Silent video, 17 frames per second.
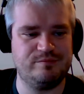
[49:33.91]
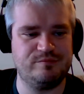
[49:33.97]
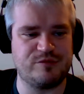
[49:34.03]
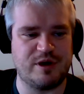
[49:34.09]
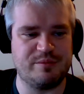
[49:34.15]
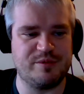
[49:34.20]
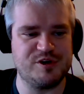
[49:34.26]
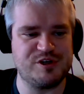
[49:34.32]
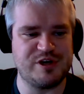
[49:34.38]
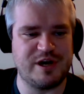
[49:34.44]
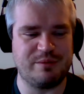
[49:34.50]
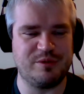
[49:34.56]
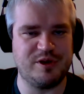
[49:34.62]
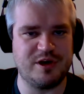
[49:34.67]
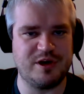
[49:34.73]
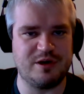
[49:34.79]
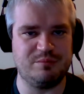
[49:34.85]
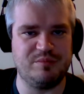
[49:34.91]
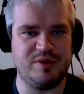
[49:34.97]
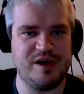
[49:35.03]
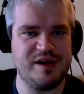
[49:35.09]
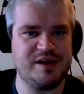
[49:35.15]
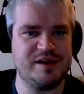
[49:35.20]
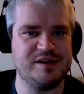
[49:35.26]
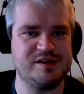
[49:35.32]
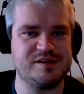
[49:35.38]
primary Chaplain on a
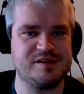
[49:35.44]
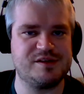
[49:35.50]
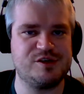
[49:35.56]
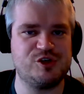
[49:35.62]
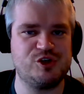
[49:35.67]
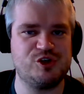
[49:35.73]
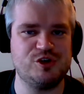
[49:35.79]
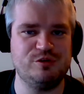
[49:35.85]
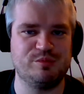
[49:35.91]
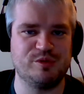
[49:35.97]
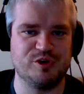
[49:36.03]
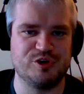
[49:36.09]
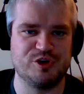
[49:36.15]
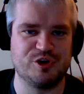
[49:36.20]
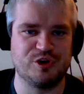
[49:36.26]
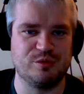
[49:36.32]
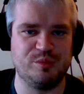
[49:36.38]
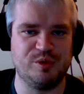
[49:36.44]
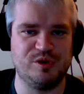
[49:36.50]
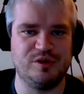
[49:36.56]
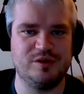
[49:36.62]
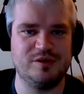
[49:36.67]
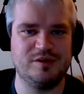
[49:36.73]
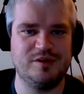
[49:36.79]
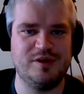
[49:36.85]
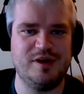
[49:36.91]
bike is super
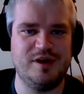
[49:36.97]
durable.